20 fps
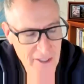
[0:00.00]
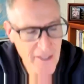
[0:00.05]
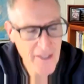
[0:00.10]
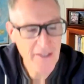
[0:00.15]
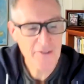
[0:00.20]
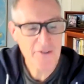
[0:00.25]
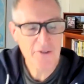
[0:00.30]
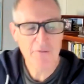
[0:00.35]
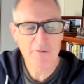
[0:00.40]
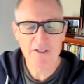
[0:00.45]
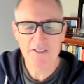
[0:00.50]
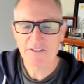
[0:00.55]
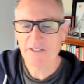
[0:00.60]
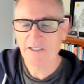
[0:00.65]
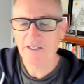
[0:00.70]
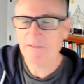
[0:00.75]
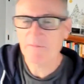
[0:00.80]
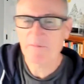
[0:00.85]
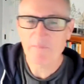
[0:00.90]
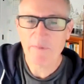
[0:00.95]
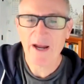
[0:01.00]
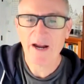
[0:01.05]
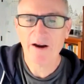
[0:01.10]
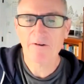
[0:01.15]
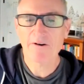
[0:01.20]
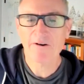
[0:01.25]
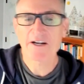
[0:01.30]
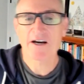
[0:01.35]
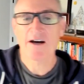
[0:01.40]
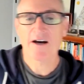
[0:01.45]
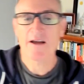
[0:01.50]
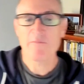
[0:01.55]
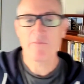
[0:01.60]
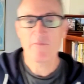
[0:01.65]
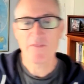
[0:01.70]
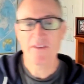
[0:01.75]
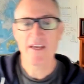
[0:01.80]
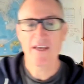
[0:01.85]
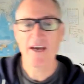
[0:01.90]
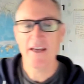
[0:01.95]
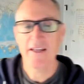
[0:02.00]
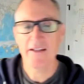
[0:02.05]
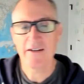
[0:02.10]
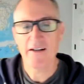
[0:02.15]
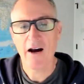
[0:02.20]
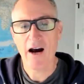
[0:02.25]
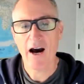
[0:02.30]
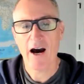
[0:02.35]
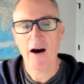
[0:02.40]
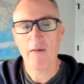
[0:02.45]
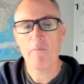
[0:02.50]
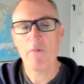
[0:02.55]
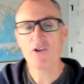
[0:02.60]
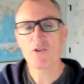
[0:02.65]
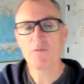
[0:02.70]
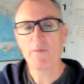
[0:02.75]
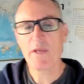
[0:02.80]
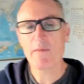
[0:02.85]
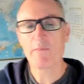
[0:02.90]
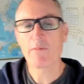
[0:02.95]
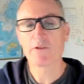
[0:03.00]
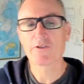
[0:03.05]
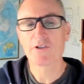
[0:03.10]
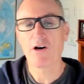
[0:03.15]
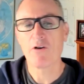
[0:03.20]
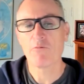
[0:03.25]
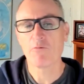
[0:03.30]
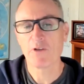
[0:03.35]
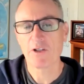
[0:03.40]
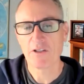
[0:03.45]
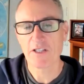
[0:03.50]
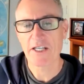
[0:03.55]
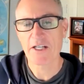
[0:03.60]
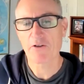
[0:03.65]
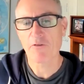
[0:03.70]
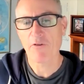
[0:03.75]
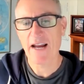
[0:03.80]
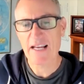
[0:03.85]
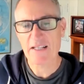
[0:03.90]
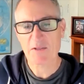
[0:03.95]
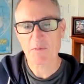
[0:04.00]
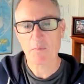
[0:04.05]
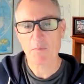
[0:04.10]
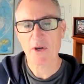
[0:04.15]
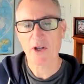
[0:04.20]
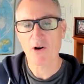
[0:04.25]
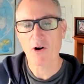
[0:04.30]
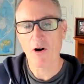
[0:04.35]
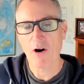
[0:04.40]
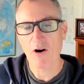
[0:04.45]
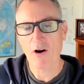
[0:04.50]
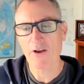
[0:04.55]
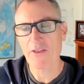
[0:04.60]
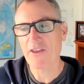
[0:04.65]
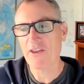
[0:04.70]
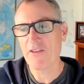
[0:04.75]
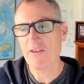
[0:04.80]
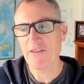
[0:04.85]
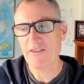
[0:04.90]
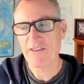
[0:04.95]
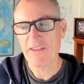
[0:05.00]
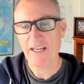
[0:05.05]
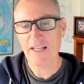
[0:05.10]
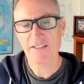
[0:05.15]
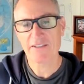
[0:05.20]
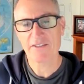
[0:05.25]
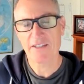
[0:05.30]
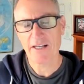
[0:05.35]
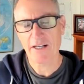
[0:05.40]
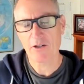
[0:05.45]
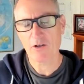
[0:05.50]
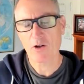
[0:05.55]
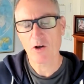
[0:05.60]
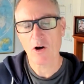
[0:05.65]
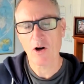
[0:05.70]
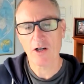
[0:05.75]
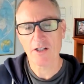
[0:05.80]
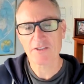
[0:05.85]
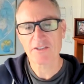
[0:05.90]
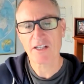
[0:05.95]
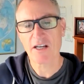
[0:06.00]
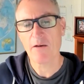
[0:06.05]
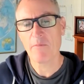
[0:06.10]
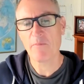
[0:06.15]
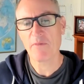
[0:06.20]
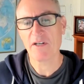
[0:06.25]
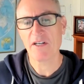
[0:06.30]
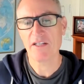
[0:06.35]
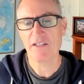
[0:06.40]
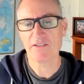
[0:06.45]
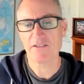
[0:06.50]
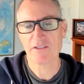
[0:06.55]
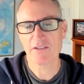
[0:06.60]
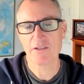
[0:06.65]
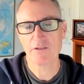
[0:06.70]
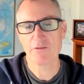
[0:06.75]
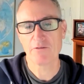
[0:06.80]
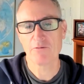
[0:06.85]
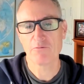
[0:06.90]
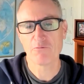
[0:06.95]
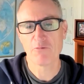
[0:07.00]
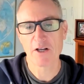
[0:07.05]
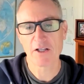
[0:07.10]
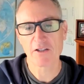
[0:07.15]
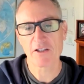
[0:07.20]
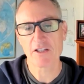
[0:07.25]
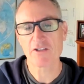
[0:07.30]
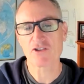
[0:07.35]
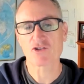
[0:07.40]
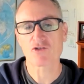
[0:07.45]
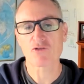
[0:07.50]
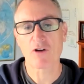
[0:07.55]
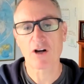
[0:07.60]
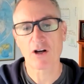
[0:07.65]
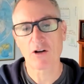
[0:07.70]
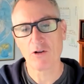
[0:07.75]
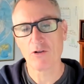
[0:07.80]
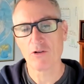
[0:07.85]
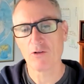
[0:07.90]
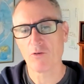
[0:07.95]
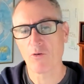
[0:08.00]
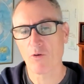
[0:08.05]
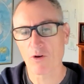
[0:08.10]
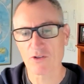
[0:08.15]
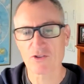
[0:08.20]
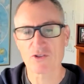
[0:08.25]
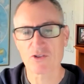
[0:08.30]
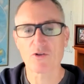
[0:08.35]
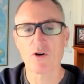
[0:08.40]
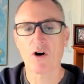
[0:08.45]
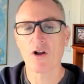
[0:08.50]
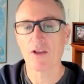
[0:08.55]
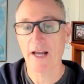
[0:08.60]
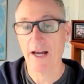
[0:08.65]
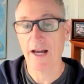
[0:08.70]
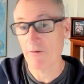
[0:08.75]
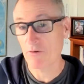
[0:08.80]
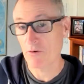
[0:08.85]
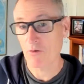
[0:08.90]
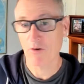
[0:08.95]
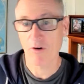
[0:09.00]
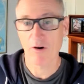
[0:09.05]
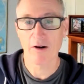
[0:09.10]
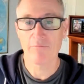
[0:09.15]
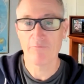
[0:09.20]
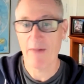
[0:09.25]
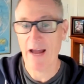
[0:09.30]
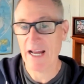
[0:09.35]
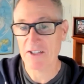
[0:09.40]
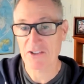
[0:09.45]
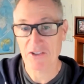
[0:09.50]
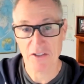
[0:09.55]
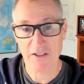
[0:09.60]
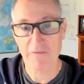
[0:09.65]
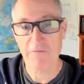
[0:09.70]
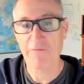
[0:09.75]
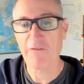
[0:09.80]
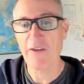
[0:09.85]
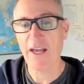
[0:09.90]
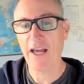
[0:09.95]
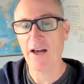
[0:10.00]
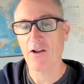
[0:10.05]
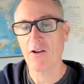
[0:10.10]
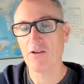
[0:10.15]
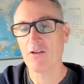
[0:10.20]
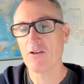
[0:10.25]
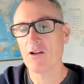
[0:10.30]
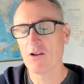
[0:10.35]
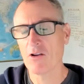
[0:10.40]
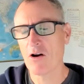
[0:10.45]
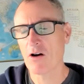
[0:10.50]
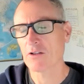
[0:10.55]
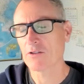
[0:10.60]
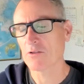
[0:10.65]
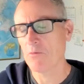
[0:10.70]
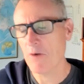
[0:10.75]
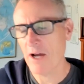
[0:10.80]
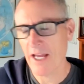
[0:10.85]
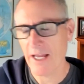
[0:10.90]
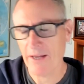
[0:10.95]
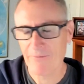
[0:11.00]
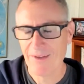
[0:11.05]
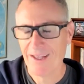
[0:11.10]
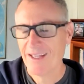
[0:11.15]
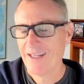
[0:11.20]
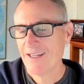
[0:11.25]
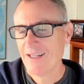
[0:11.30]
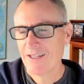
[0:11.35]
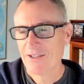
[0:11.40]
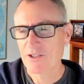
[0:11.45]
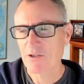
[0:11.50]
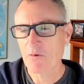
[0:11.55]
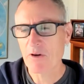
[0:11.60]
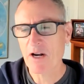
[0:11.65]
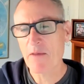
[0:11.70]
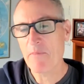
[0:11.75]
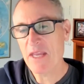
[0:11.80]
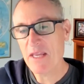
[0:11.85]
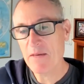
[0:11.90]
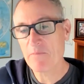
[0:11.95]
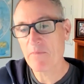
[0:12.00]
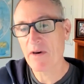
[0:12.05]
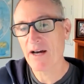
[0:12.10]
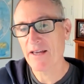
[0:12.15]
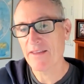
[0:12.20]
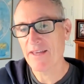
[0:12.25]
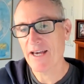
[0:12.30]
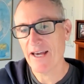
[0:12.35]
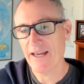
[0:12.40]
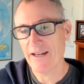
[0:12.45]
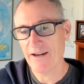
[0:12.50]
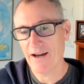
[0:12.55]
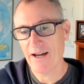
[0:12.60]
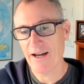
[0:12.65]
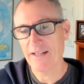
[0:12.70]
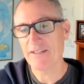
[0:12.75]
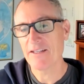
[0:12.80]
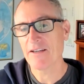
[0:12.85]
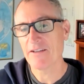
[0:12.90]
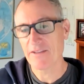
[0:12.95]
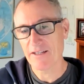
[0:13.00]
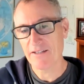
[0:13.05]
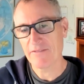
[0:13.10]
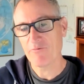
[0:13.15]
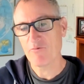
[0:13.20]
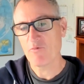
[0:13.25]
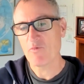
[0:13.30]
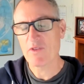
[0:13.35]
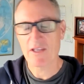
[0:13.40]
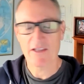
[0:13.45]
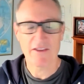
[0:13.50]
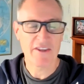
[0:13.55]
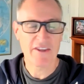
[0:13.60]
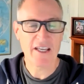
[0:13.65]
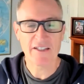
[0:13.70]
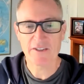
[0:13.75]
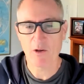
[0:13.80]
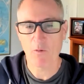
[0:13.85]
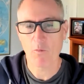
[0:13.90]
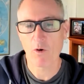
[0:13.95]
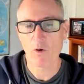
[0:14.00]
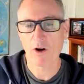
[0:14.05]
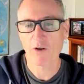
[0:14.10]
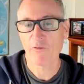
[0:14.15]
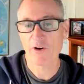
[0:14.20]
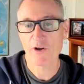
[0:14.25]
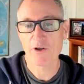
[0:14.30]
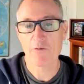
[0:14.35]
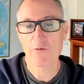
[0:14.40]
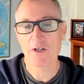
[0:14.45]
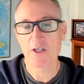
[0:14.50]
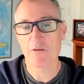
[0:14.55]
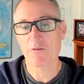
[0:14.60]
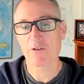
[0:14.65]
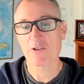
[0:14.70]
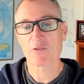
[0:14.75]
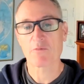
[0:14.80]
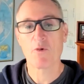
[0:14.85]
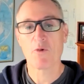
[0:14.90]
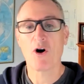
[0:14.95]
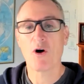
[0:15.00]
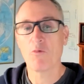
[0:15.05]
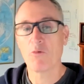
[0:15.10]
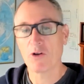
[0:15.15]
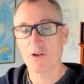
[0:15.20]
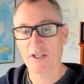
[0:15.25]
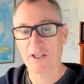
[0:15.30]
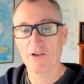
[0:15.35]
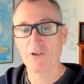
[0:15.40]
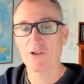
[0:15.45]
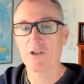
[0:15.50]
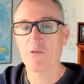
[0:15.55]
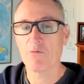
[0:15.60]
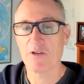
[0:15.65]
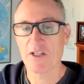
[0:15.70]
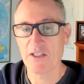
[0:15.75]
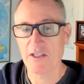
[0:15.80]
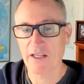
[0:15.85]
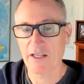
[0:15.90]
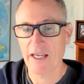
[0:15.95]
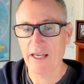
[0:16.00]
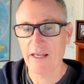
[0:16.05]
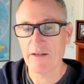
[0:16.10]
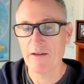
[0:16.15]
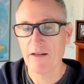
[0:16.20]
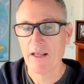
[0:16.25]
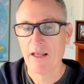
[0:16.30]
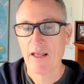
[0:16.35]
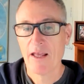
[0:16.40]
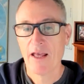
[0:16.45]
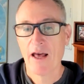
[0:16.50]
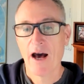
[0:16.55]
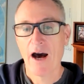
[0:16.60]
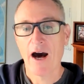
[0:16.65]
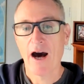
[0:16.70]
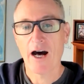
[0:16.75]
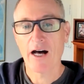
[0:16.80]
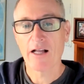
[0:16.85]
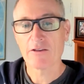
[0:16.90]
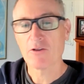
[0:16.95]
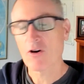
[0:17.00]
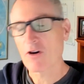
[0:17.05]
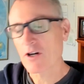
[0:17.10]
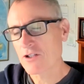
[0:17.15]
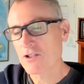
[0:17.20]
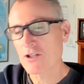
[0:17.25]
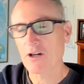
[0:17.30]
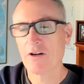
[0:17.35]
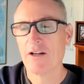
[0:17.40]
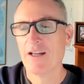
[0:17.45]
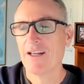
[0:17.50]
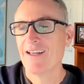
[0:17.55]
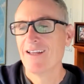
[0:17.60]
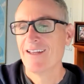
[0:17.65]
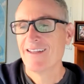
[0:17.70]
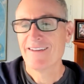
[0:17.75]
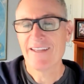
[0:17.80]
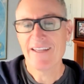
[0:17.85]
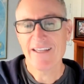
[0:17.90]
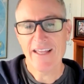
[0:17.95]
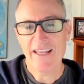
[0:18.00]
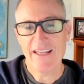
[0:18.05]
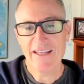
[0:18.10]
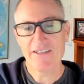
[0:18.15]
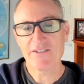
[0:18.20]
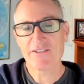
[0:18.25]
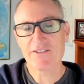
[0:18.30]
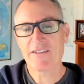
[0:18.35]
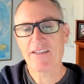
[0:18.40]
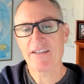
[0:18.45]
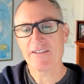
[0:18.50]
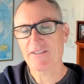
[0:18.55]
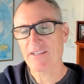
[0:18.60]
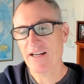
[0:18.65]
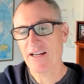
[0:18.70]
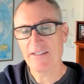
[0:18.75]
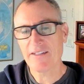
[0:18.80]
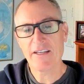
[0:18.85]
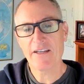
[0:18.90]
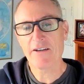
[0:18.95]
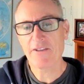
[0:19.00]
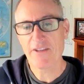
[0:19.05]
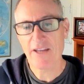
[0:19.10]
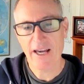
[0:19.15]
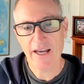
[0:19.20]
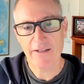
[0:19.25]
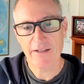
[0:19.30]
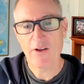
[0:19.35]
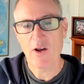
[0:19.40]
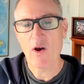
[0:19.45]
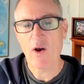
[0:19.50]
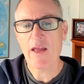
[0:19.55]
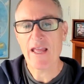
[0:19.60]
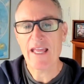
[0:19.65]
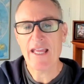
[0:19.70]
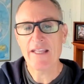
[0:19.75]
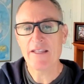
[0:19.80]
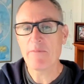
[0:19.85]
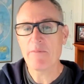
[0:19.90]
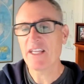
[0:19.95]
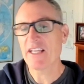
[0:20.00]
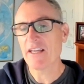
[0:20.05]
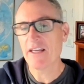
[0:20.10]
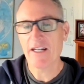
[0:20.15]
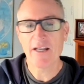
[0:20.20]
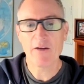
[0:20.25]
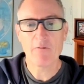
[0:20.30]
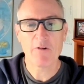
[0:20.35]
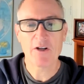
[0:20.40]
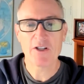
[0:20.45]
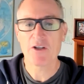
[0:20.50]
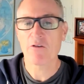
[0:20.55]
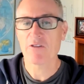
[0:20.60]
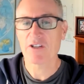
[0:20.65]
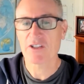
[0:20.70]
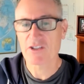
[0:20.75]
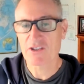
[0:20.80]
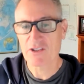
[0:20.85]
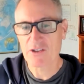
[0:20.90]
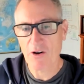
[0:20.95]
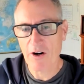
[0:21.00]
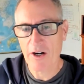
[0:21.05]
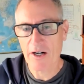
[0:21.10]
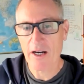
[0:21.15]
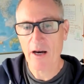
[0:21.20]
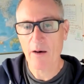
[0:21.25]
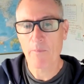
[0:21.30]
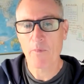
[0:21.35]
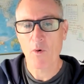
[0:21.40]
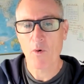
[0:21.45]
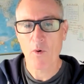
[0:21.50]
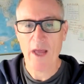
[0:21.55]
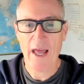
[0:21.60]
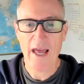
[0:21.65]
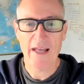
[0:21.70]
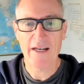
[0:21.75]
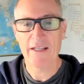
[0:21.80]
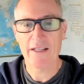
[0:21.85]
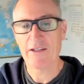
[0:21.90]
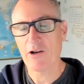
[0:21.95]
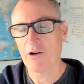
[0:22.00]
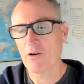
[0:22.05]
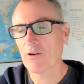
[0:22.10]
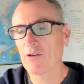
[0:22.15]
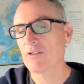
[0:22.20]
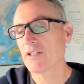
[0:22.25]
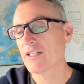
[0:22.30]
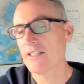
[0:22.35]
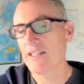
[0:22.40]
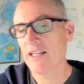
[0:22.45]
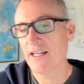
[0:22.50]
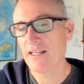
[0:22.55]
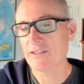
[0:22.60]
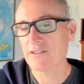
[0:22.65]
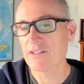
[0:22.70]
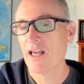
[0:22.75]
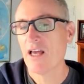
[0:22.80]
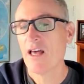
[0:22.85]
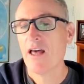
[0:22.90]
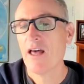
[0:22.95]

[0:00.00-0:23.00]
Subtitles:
an interesting paradigm that most people don't really grasp, but are the things that cause companies to really struggle or stall out or actually fail along the way. So what I mean by that idea that the things that work for you when you were small will kill you when you get larger is this idea that in the beginning, when you're a startup and in the early days,